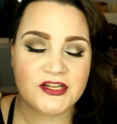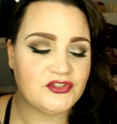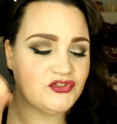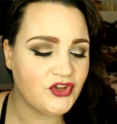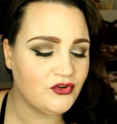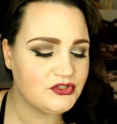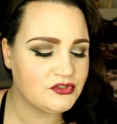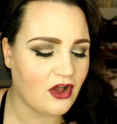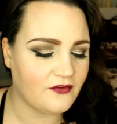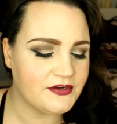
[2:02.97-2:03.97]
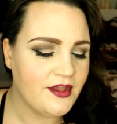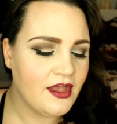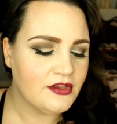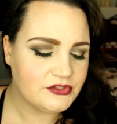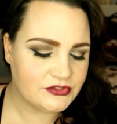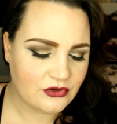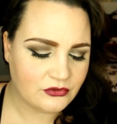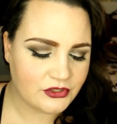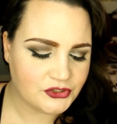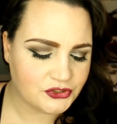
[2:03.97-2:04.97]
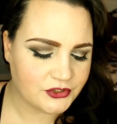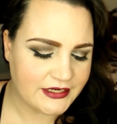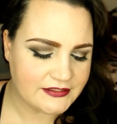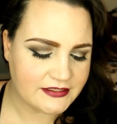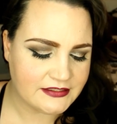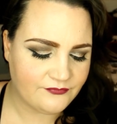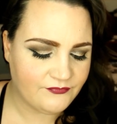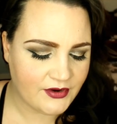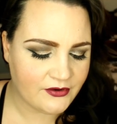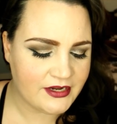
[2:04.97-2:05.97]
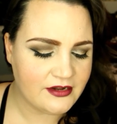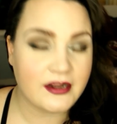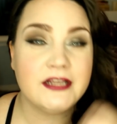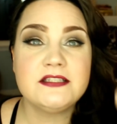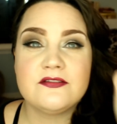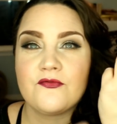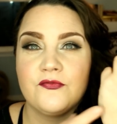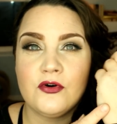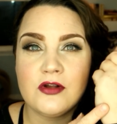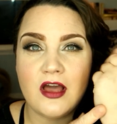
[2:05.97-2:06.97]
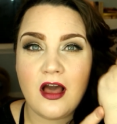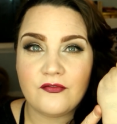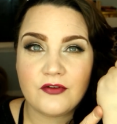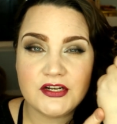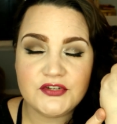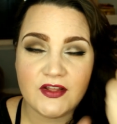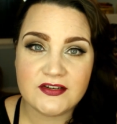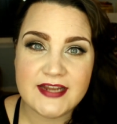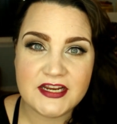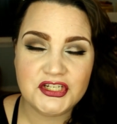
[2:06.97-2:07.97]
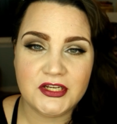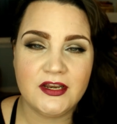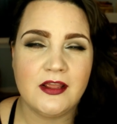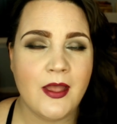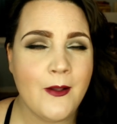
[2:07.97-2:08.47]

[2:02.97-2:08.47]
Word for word: is so soft, so luxurious. It's a very nice full coverage foundation.